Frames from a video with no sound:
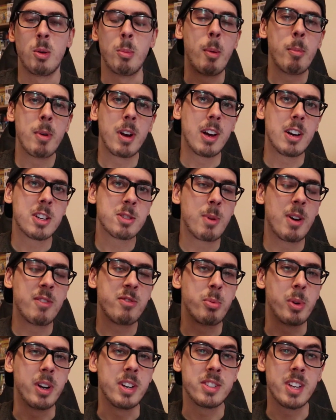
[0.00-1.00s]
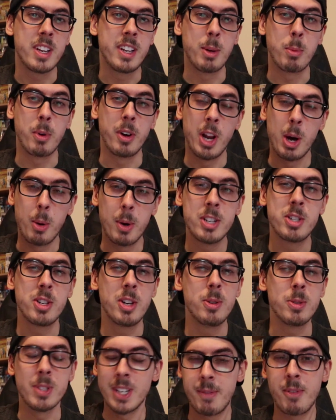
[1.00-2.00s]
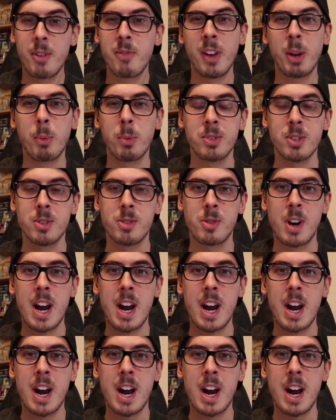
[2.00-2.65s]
Remember last month when I said there were no issues and everything was on